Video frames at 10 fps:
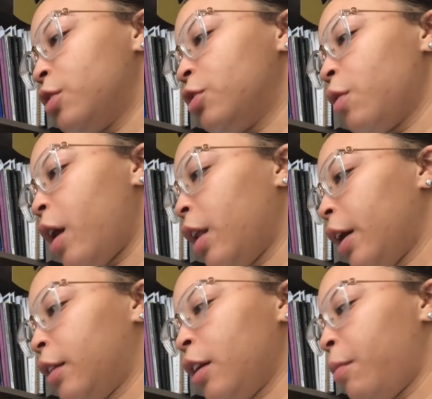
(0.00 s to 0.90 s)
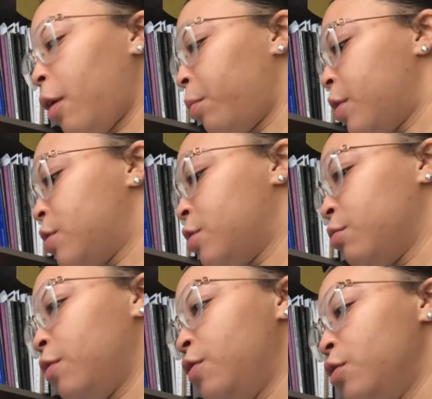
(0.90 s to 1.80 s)
So I like that about Princeton
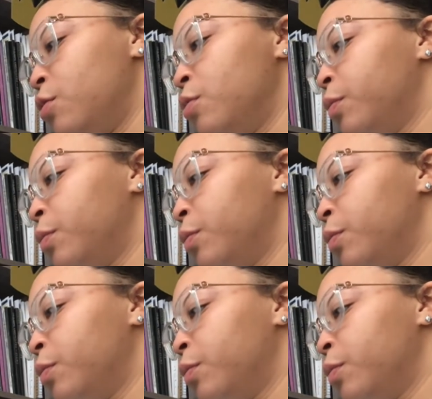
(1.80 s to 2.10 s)
review.